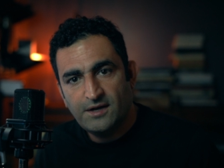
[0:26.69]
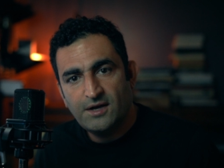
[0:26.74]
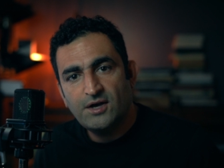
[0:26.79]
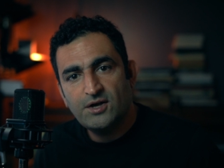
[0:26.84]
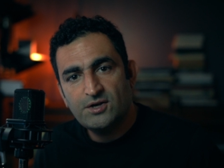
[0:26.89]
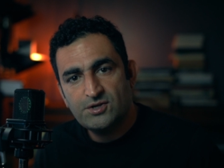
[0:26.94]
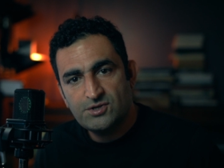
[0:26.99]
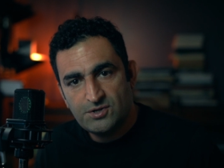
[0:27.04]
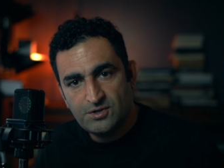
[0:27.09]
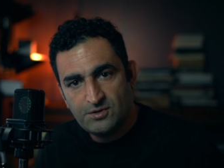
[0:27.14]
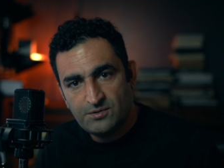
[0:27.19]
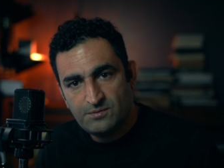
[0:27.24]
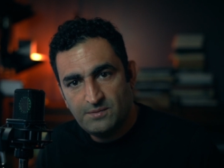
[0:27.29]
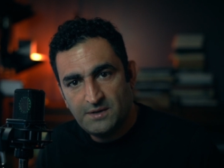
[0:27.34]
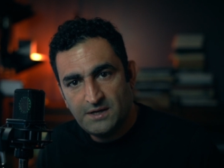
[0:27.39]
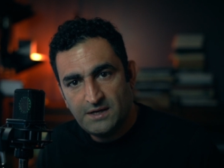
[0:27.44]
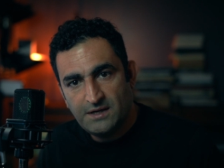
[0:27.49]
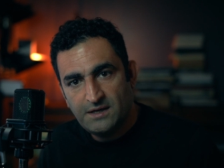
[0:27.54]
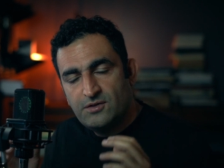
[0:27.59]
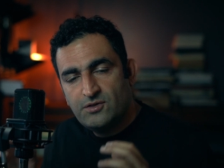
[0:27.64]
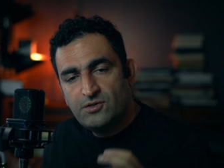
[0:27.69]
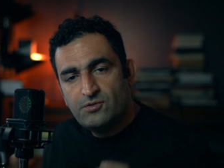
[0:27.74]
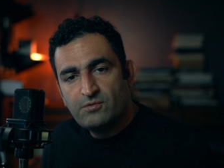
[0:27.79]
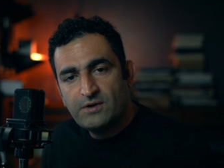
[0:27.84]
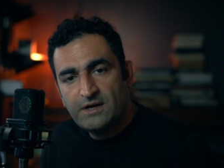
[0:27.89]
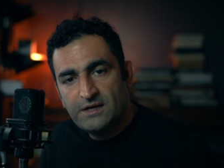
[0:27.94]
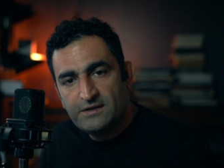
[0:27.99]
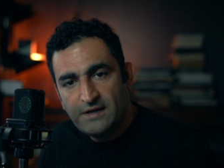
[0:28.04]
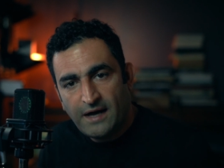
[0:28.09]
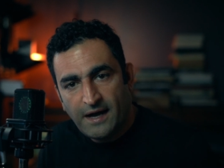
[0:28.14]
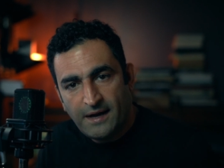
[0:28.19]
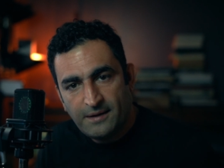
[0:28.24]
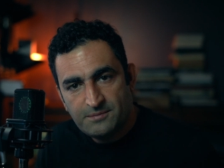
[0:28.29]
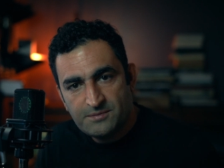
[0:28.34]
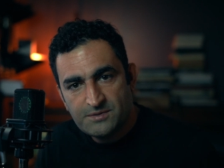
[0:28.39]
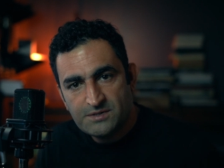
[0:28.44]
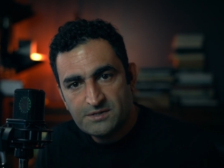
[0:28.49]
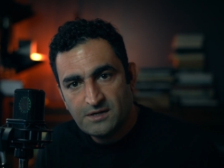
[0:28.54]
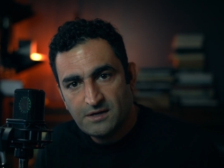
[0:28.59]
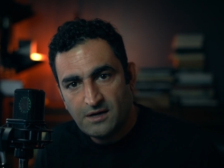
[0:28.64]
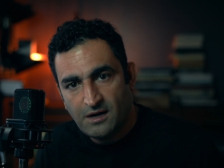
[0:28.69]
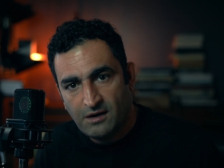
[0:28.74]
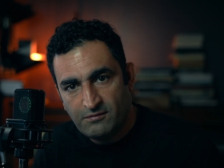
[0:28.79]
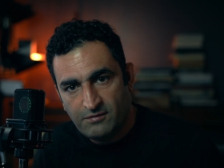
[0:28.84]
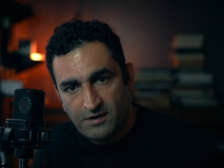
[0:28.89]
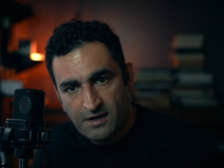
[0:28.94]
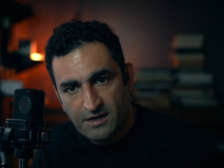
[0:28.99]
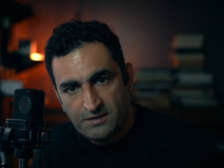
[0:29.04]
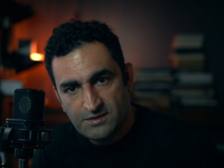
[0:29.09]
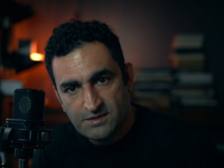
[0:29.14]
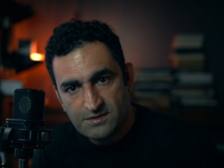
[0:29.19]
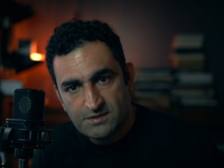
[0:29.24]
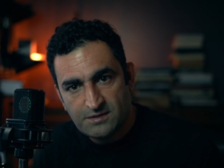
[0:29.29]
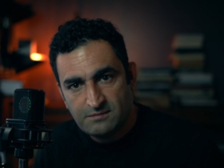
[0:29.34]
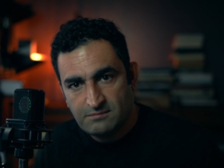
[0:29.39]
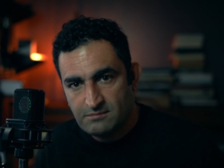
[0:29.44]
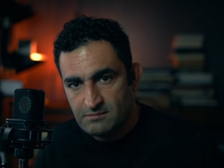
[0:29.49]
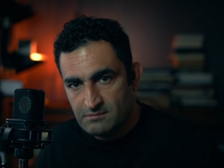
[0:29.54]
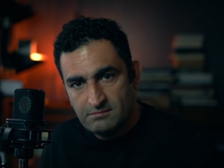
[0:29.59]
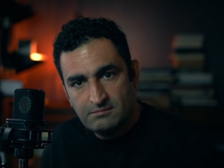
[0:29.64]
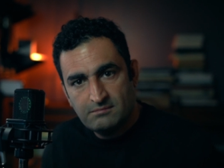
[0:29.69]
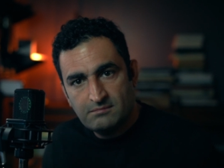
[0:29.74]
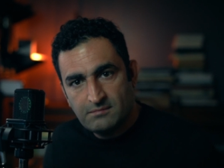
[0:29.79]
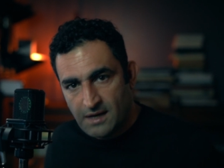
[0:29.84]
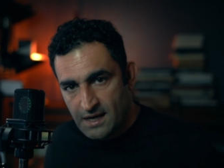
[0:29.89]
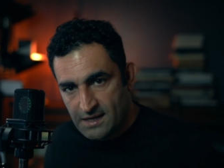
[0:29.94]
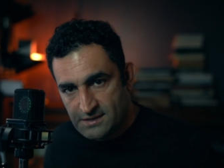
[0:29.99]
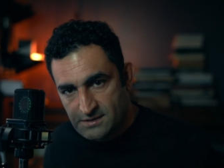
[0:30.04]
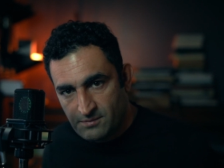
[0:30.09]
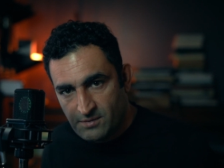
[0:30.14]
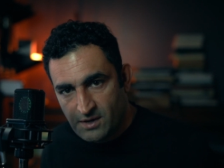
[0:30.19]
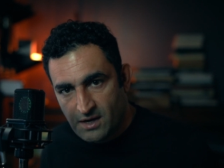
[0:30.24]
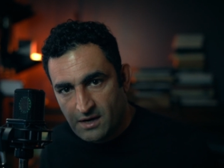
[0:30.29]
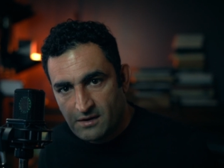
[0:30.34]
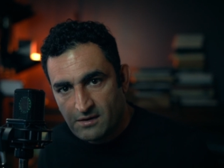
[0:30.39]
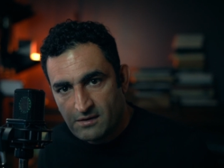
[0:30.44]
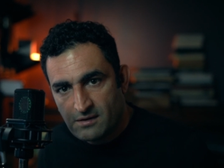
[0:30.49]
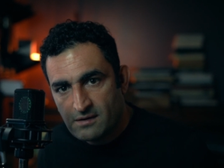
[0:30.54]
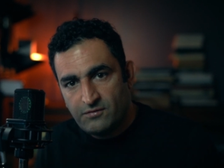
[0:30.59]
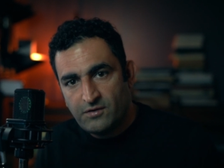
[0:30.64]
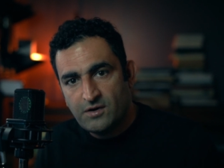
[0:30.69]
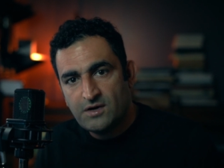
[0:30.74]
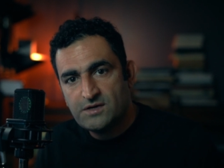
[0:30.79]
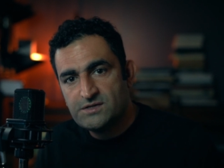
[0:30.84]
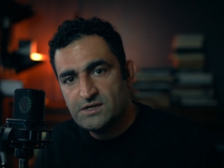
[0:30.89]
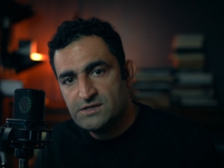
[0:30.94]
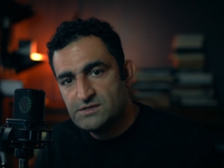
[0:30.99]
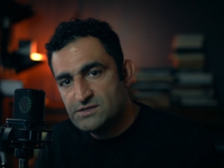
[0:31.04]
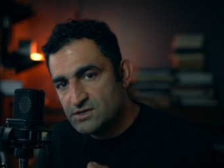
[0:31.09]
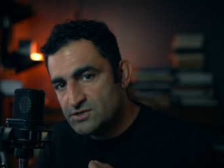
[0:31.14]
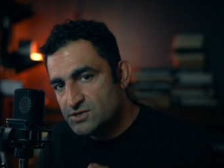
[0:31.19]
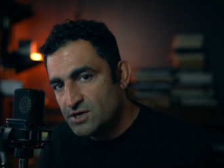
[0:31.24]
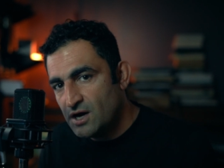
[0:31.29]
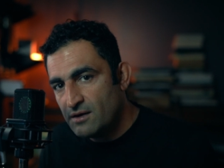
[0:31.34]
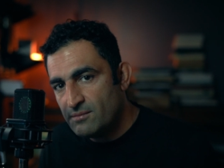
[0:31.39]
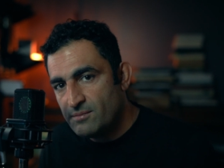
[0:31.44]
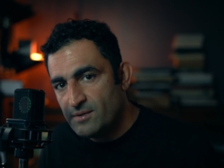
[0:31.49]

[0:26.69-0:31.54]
it should be 3 types of edges. As a beginner, first it's the sharp